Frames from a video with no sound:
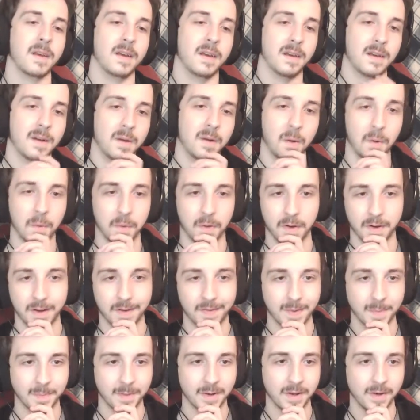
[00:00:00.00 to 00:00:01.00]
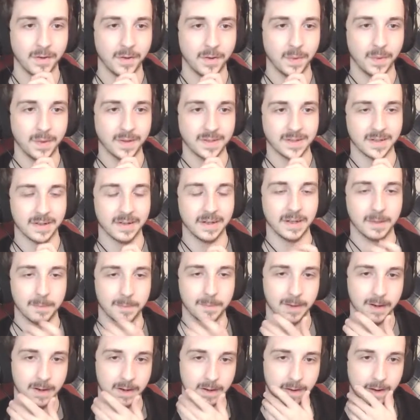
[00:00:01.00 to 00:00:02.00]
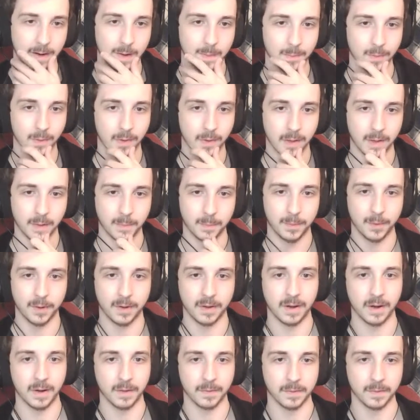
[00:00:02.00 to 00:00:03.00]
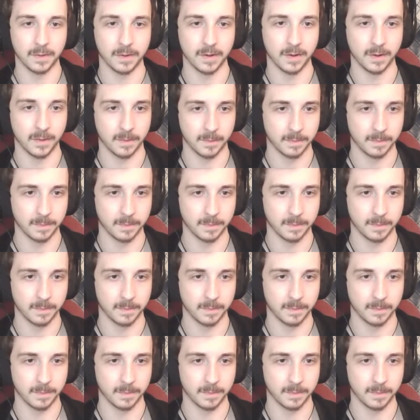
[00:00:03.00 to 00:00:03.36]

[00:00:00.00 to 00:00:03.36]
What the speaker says: Hold on. If I'm gonna do this, I need to plan it out pretty carefully here.